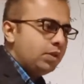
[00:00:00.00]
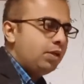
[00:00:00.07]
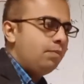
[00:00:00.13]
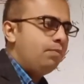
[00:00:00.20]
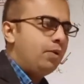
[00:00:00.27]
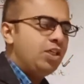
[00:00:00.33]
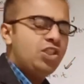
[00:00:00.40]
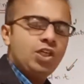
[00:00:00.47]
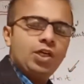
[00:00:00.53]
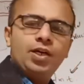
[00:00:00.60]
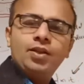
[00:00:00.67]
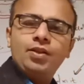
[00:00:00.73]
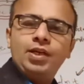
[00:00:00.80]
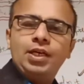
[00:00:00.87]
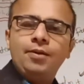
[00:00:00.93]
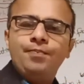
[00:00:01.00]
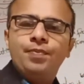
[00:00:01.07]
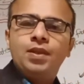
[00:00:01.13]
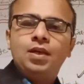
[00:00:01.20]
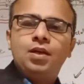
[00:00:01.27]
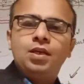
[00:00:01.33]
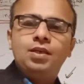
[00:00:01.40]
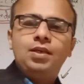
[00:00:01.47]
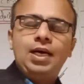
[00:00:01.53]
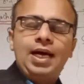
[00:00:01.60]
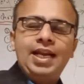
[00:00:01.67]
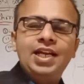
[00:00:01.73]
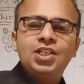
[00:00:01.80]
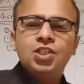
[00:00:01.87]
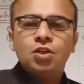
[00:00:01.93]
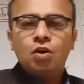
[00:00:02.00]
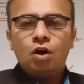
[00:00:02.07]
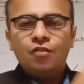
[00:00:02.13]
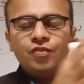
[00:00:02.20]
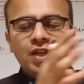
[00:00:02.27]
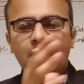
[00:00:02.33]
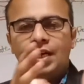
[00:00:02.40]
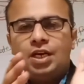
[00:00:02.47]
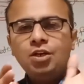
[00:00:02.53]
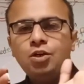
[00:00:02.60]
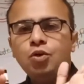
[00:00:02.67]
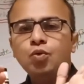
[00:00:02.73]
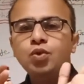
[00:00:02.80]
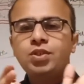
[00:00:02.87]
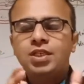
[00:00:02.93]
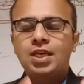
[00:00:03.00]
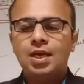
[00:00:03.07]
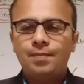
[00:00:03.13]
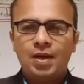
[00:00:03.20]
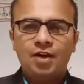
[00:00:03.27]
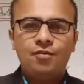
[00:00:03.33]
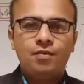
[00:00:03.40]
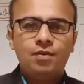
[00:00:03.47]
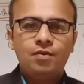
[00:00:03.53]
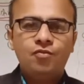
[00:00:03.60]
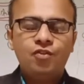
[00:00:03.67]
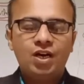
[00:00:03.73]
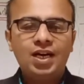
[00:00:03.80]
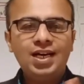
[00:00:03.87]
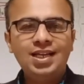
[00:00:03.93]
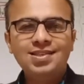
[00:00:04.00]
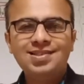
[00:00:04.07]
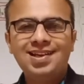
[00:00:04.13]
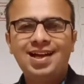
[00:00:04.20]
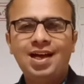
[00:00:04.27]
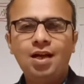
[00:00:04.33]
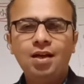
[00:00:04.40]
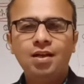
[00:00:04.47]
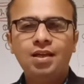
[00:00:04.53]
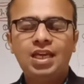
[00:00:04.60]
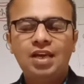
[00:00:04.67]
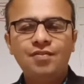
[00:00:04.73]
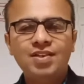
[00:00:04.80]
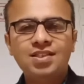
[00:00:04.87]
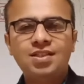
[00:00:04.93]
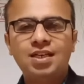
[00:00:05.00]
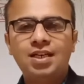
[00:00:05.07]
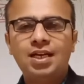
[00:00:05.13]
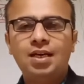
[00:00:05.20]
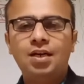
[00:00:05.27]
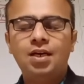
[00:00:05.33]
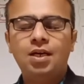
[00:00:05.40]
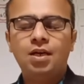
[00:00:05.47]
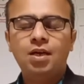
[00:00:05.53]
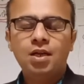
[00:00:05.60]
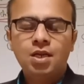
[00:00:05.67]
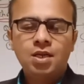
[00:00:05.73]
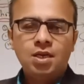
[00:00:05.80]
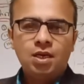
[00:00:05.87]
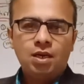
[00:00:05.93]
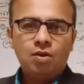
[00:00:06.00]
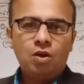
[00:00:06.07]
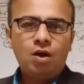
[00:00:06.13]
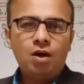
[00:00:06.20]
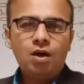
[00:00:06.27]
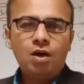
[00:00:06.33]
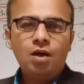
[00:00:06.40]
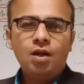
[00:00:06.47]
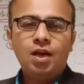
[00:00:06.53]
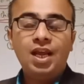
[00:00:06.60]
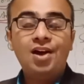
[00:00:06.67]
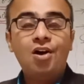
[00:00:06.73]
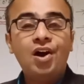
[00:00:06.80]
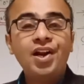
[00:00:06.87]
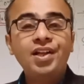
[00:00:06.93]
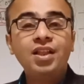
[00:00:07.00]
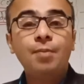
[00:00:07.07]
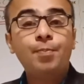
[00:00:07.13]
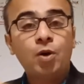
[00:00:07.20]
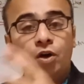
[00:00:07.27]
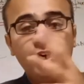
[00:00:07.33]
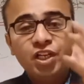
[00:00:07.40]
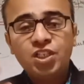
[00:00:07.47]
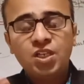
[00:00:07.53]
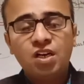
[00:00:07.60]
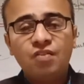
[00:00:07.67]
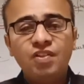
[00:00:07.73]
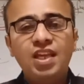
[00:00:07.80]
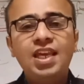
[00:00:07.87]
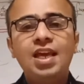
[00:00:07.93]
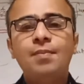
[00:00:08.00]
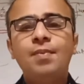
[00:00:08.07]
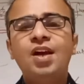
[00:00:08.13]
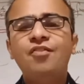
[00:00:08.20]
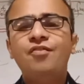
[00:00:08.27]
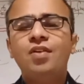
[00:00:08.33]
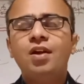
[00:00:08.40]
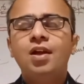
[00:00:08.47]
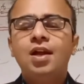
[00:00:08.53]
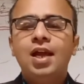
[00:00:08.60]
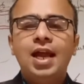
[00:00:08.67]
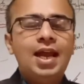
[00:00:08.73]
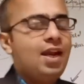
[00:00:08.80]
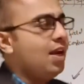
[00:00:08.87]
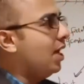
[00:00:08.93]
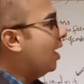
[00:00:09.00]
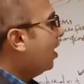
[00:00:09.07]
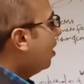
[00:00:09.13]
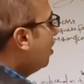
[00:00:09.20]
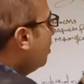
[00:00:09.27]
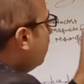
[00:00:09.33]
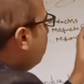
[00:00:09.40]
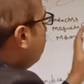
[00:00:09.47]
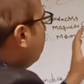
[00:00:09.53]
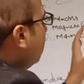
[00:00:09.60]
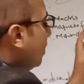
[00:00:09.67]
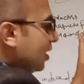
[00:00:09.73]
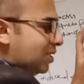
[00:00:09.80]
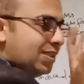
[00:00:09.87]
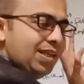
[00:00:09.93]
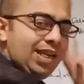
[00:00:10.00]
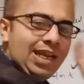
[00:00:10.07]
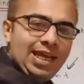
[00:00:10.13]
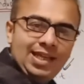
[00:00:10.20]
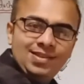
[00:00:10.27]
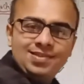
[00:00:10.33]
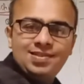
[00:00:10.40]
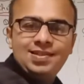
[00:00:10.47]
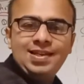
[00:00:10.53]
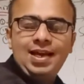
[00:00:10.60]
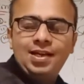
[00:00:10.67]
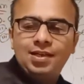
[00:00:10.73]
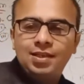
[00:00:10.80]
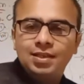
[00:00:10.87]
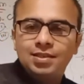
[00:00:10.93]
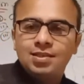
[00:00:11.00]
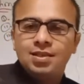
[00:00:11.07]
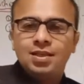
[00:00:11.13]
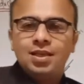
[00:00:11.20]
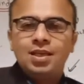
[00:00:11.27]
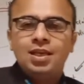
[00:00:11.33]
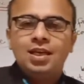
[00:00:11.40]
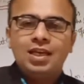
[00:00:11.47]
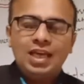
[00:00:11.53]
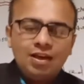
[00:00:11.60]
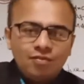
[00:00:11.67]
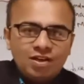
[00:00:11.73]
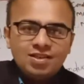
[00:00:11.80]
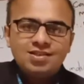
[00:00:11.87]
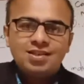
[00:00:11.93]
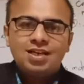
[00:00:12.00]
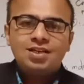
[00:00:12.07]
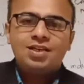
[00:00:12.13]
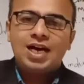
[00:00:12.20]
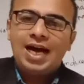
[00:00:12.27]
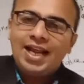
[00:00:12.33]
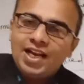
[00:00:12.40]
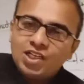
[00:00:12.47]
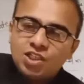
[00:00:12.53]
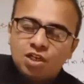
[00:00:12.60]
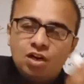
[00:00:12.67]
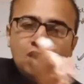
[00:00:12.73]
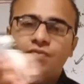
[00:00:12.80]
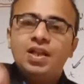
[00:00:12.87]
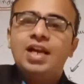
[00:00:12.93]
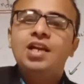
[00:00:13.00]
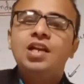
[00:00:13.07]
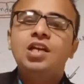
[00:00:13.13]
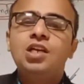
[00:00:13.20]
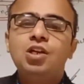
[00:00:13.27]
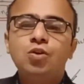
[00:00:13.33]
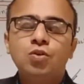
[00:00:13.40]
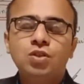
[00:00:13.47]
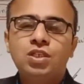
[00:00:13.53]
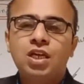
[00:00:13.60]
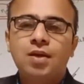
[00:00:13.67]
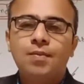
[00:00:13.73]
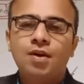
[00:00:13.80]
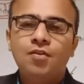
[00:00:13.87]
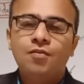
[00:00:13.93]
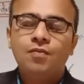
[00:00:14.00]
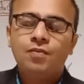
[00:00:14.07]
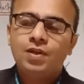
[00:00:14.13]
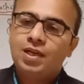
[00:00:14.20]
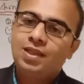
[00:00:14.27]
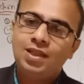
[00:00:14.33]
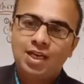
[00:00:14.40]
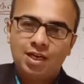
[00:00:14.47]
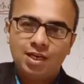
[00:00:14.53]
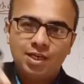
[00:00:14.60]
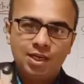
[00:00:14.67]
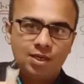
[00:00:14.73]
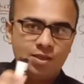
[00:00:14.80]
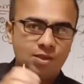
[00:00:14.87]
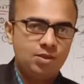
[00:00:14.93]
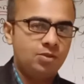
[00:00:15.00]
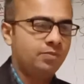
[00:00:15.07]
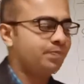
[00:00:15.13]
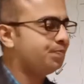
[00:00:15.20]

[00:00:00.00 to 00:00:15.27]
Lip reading: measure the direction of the induced EMF. Faraday's law gave us the law regarding the production of the EMF, and here this Lenz scientist gave us the direction of that induced EMF in the conductor.